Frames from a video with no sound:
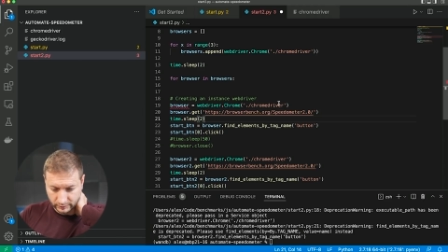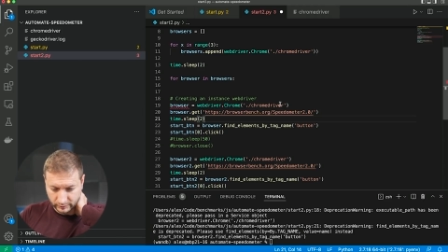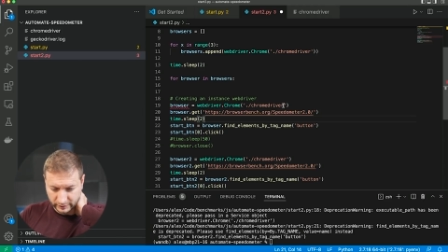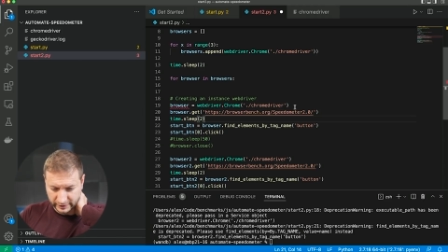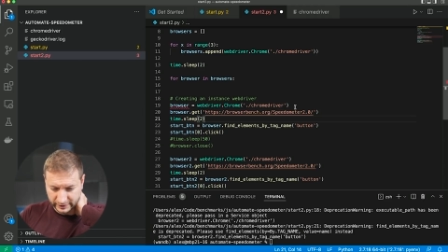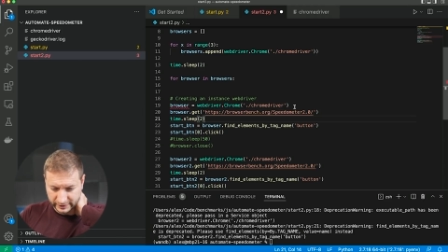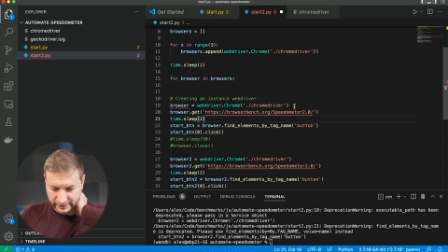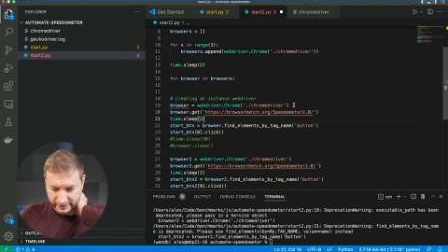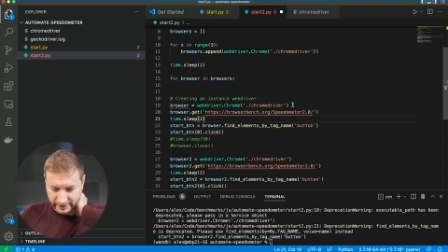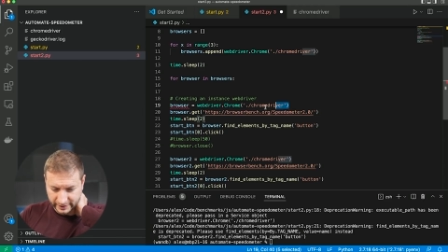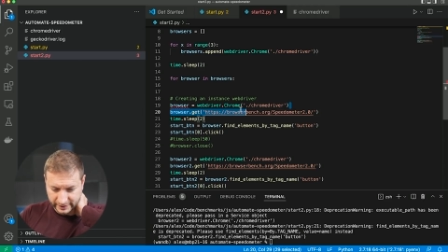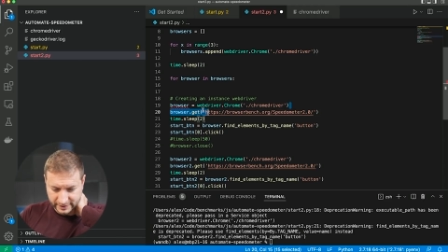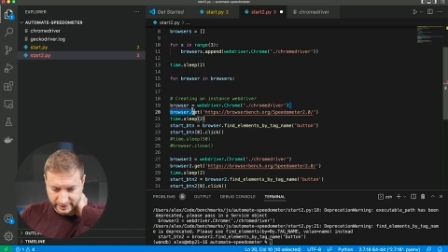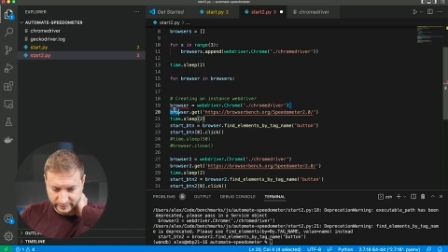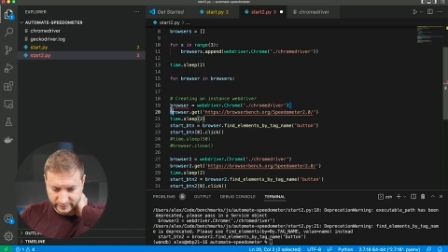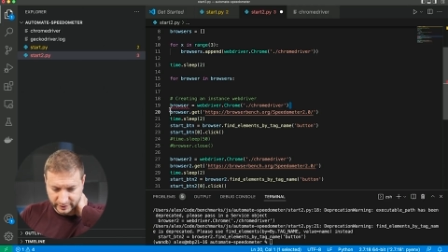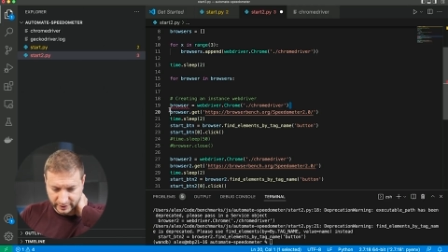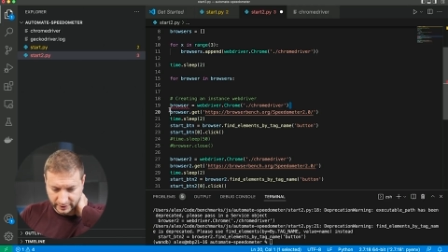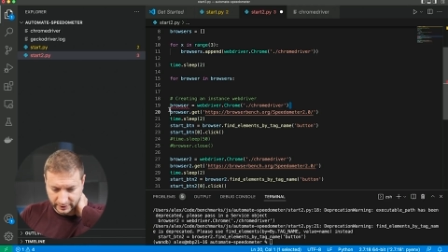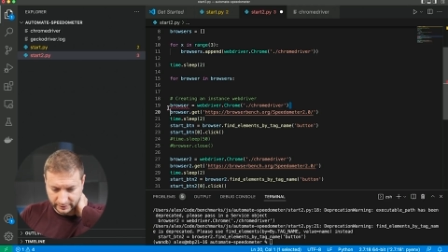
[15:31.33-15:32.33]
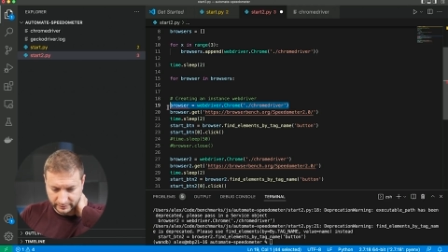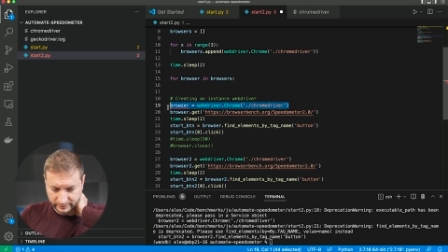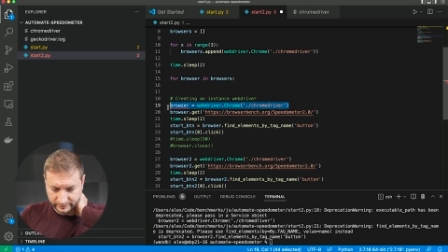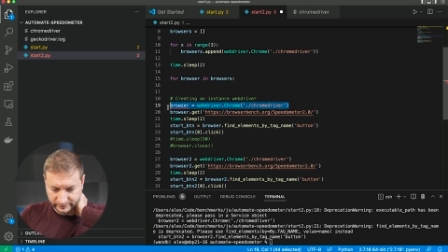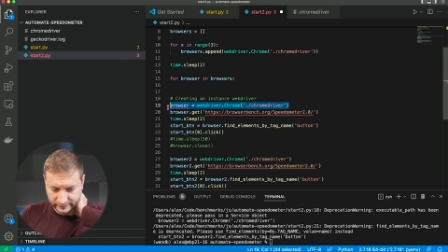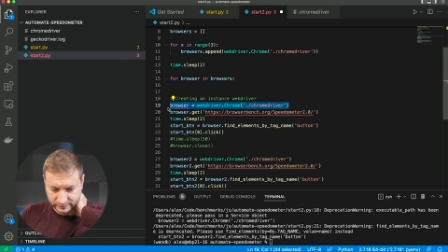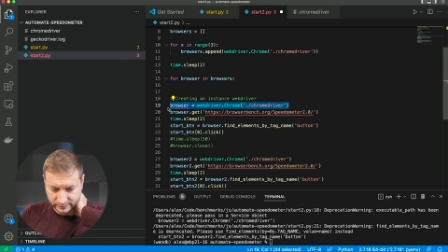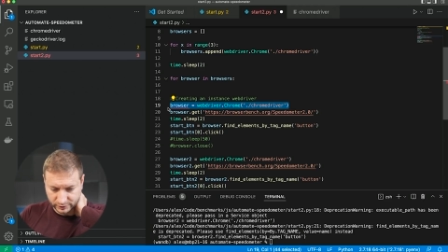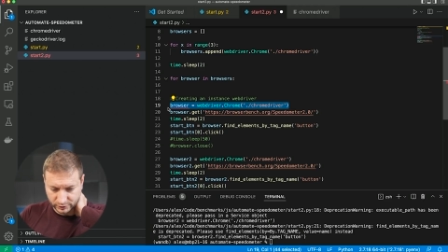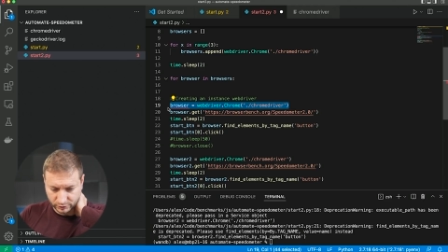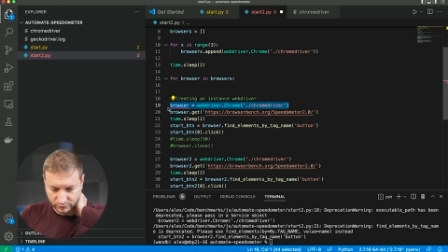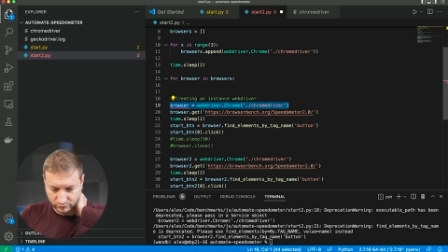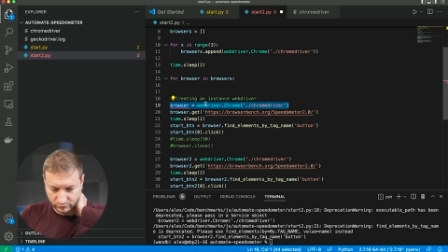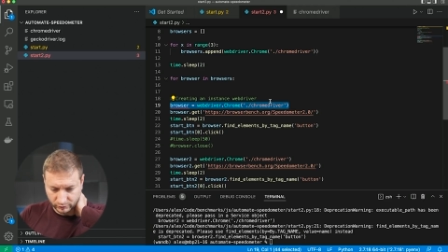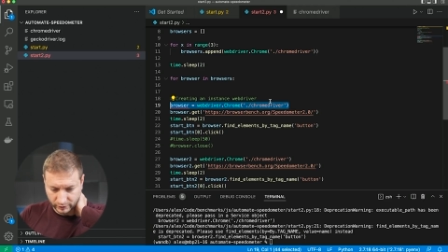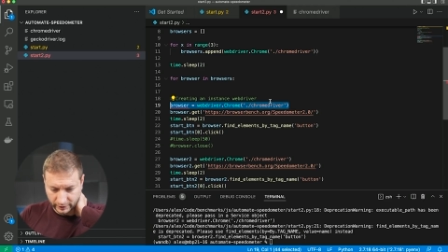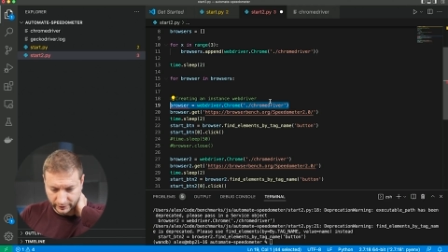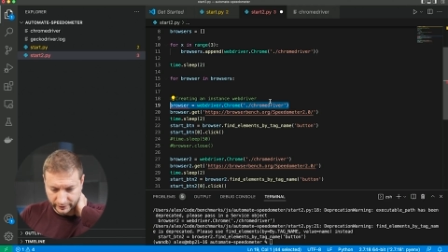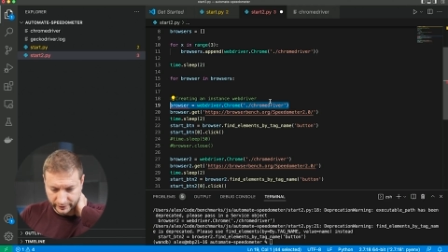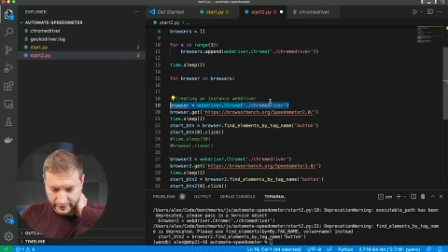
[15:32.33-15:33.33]
Well, it takes some time to
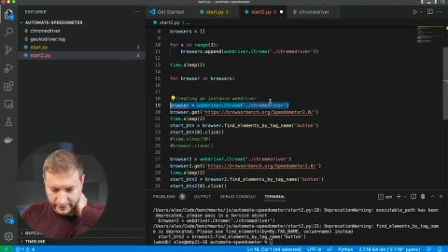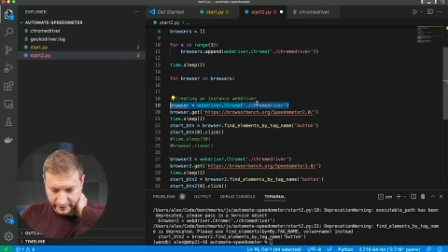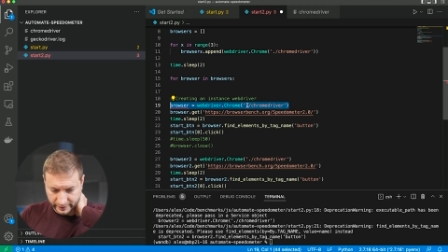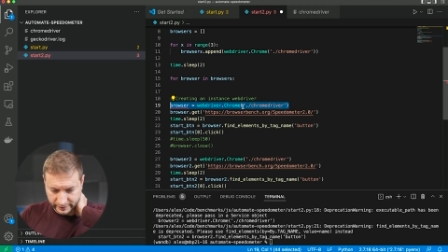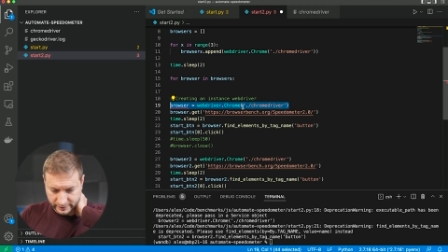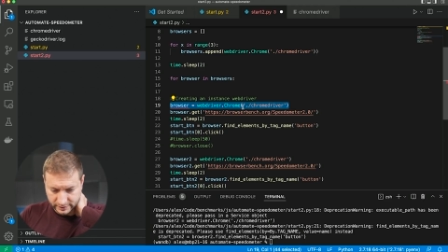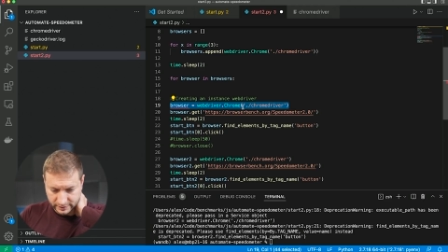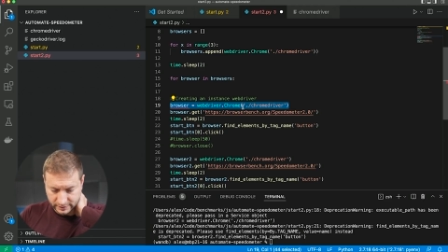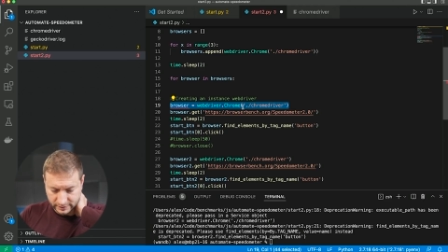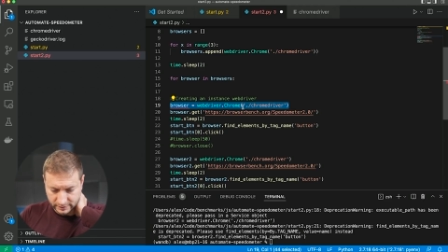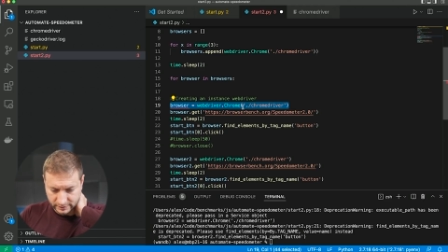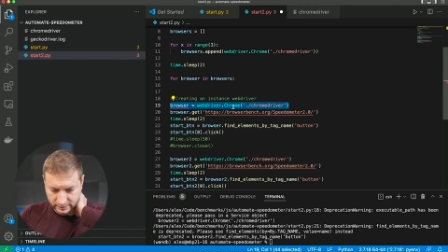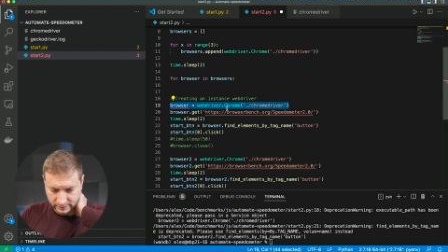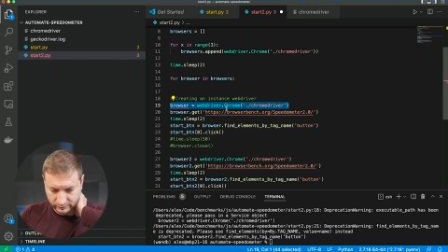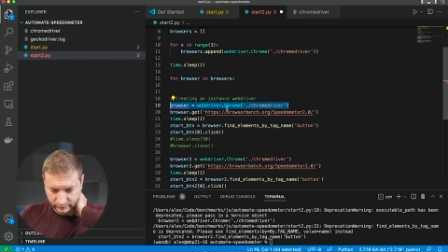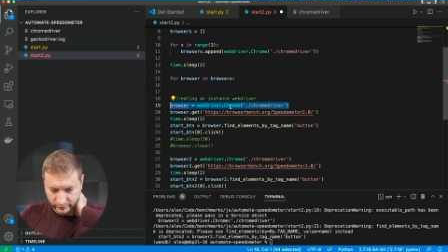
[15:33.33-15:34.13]
run this.